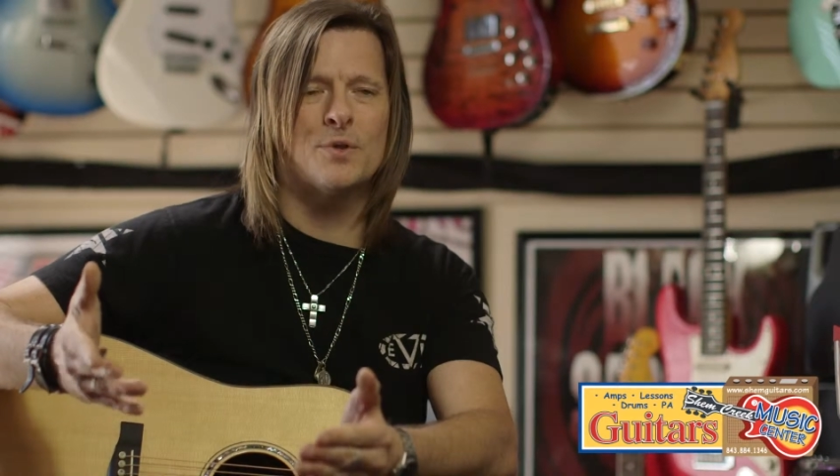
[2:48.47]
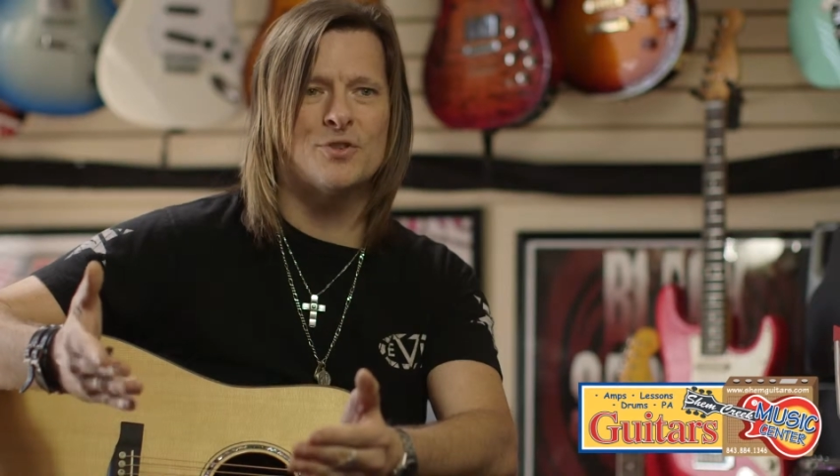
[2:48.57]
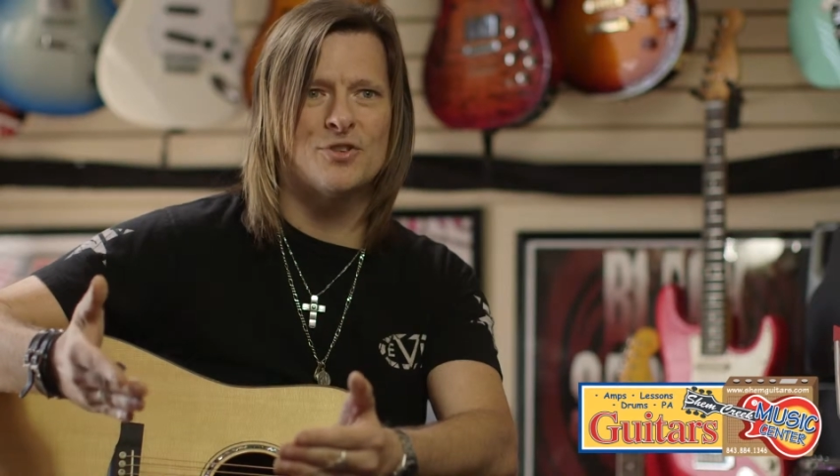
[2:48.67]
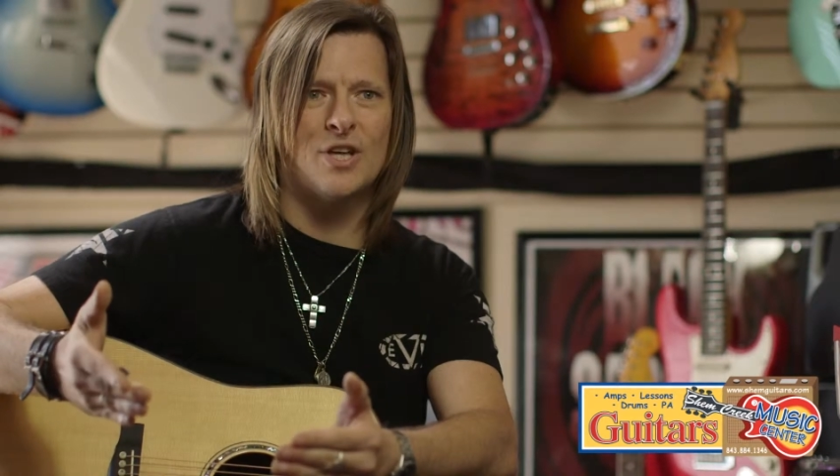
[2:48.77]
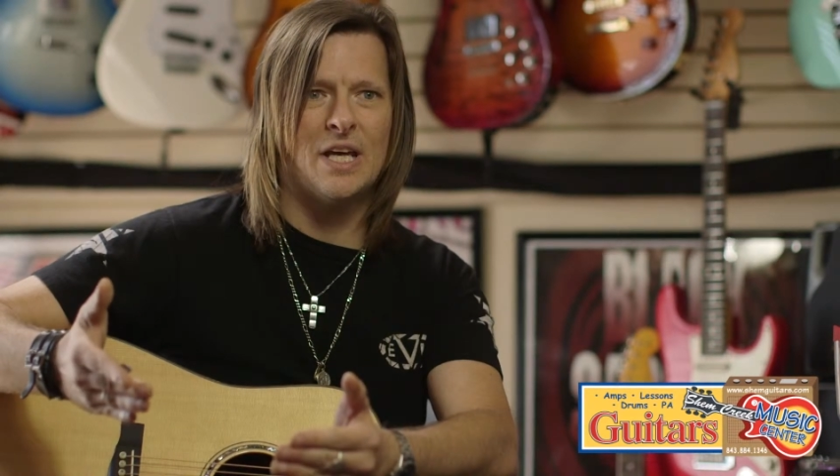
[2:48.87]
to
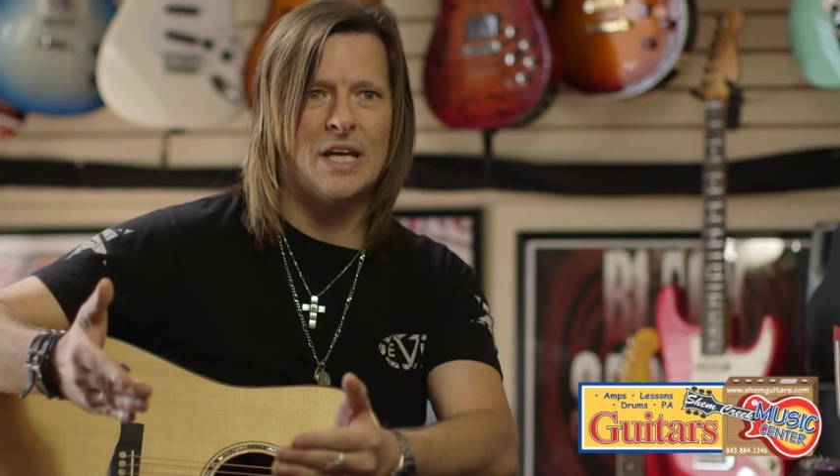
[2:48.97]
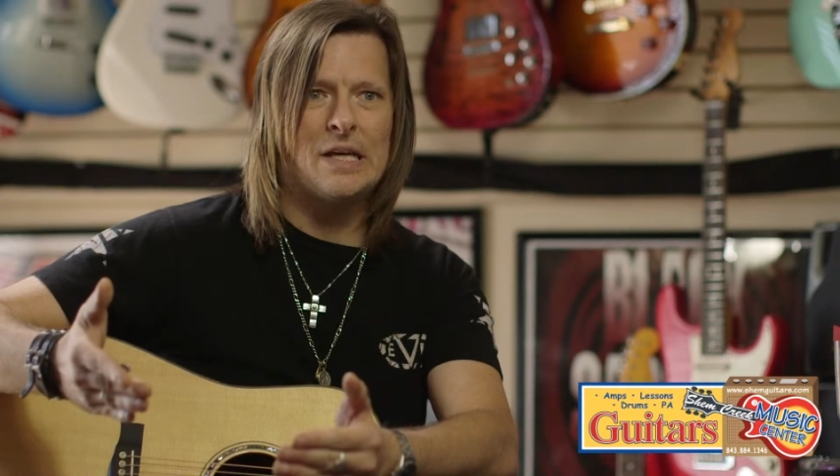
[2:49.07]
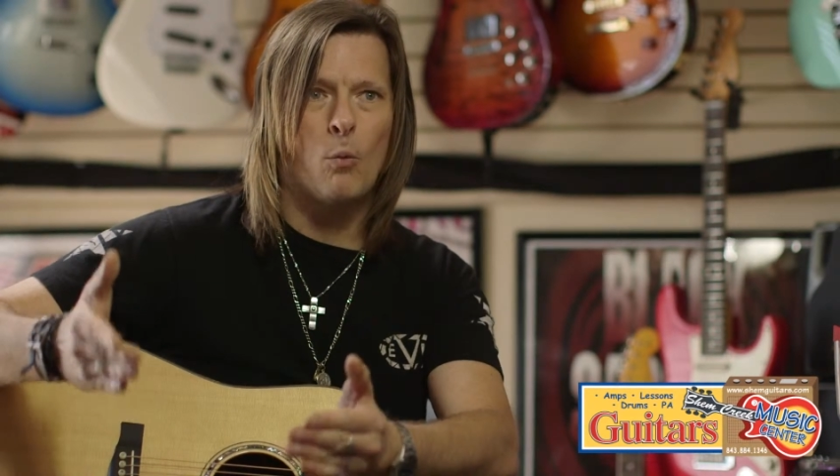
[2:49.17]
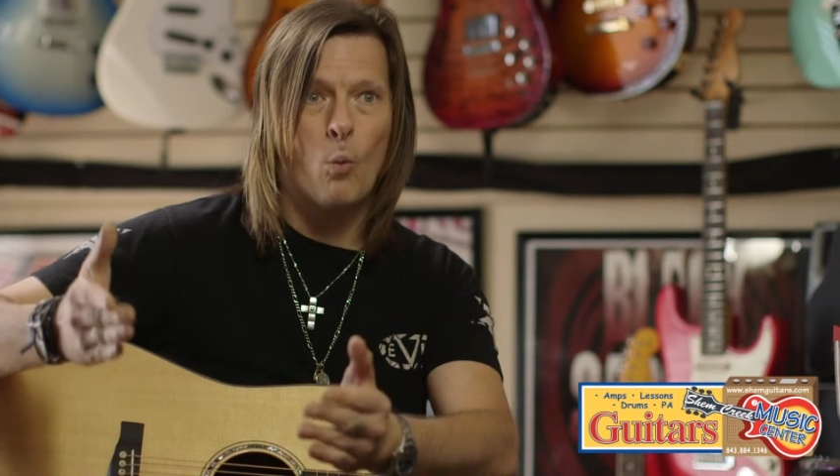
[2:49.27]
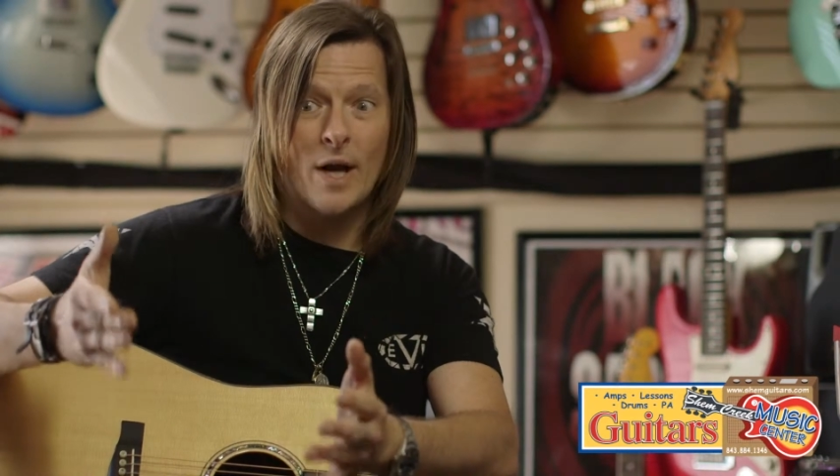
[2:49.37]

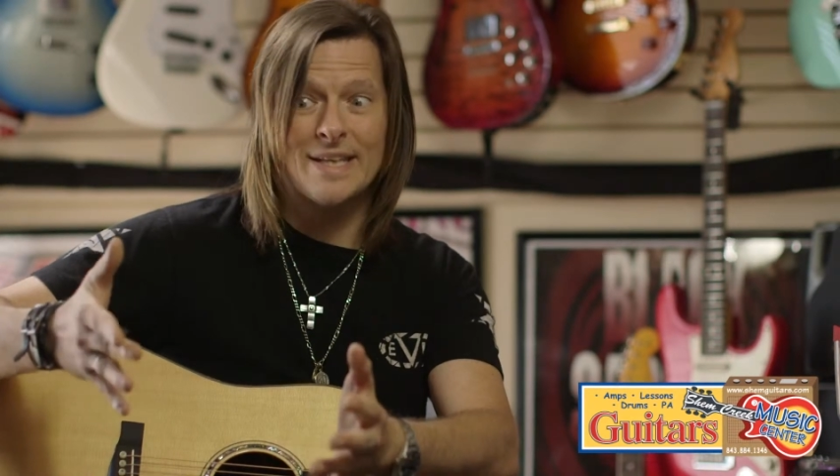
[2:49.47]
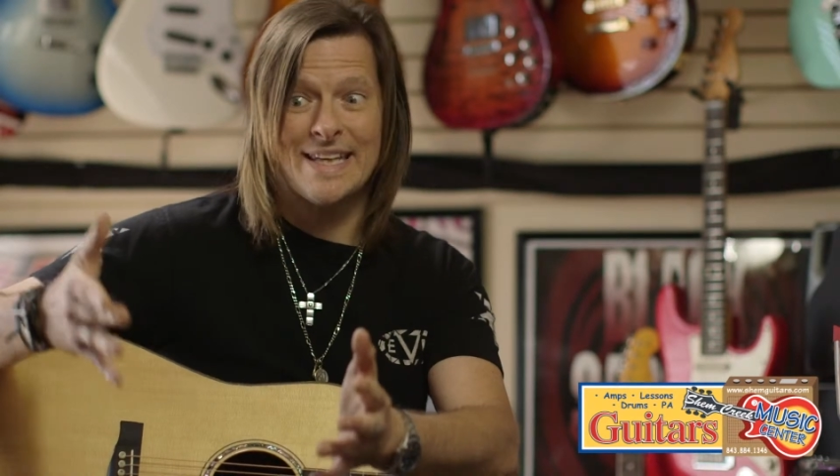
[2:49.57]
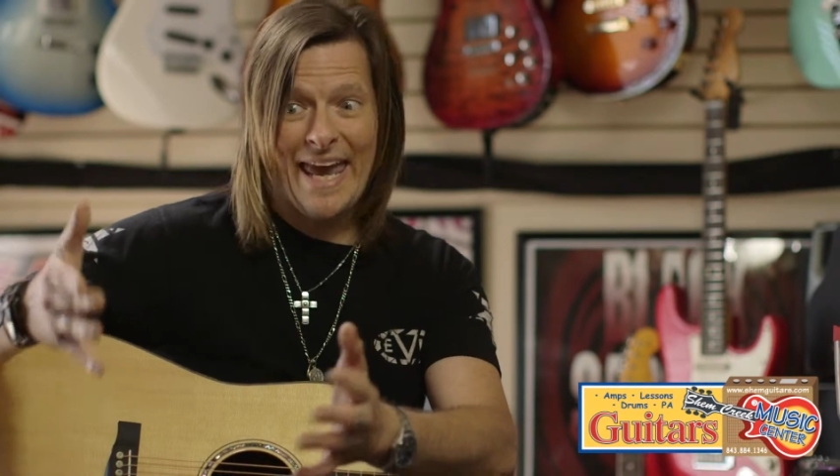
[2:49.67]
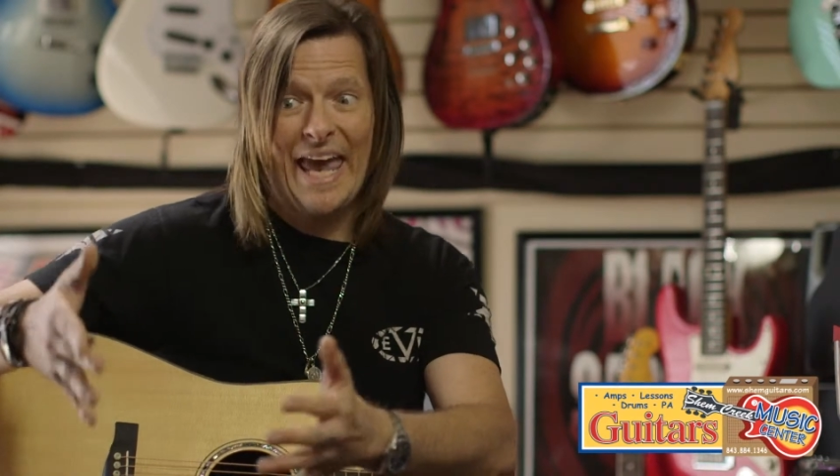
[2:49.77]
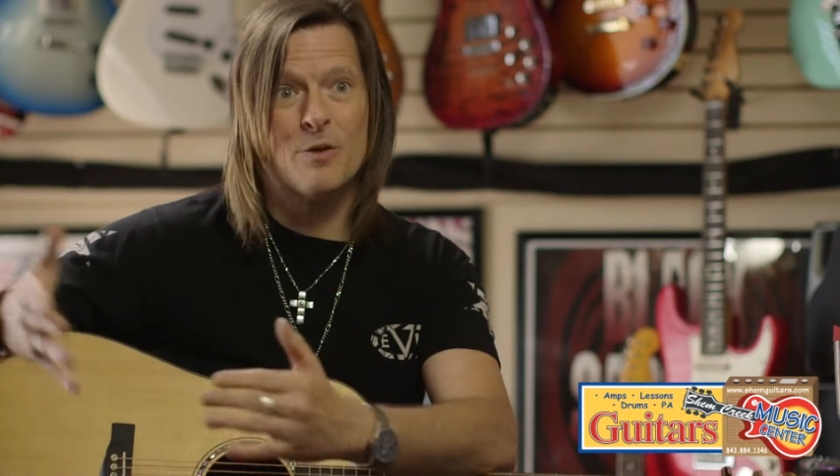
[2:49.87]
see what
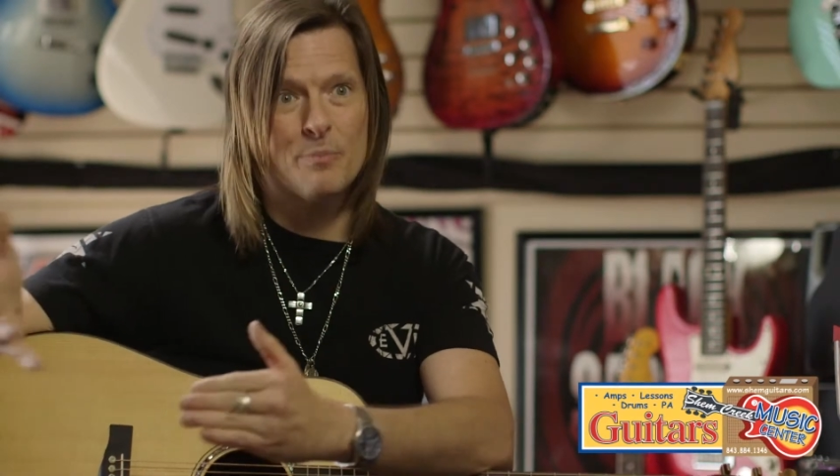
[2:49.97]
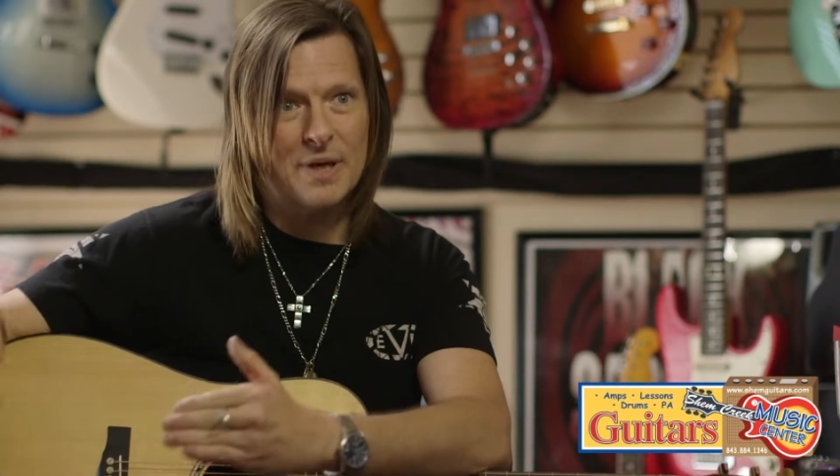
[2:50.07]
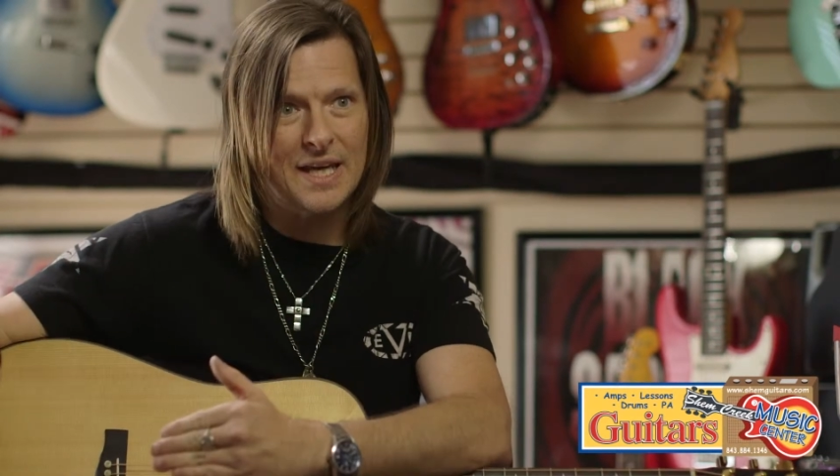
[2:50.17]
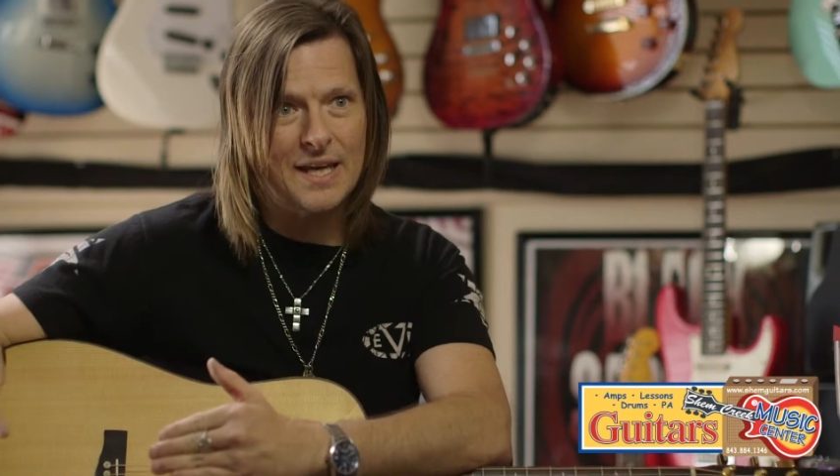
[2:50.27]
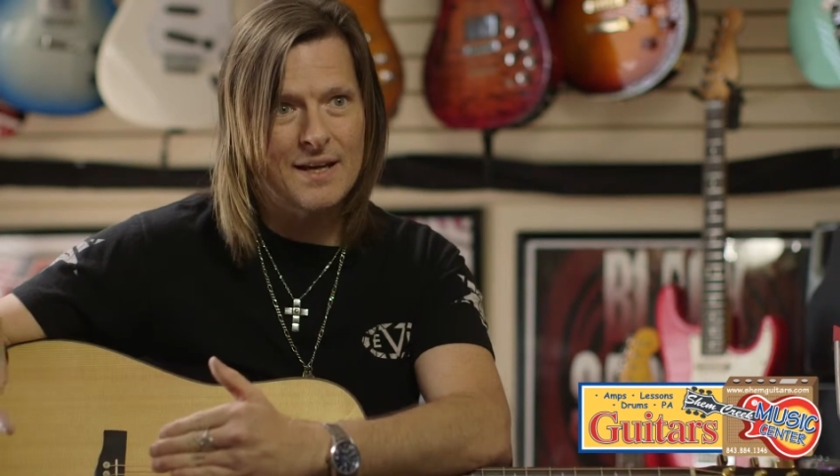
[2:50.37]
can
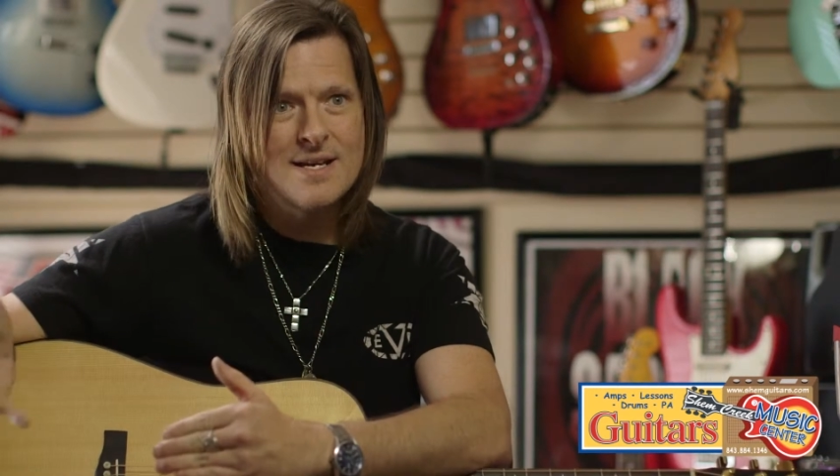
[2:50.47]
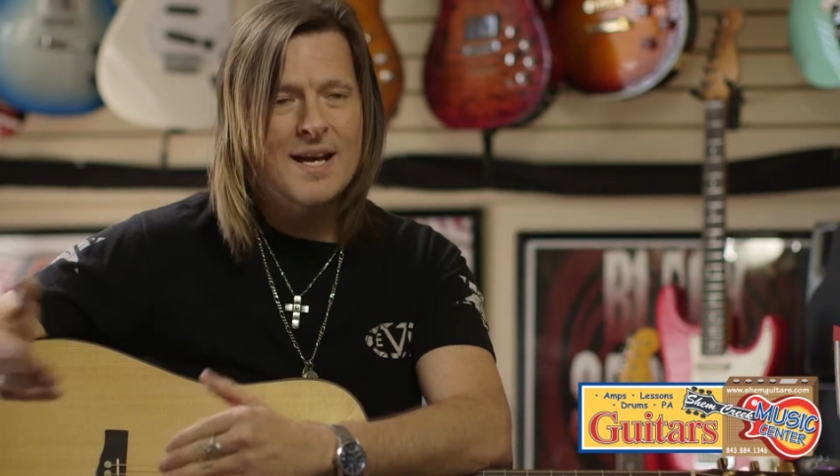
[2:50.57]
be.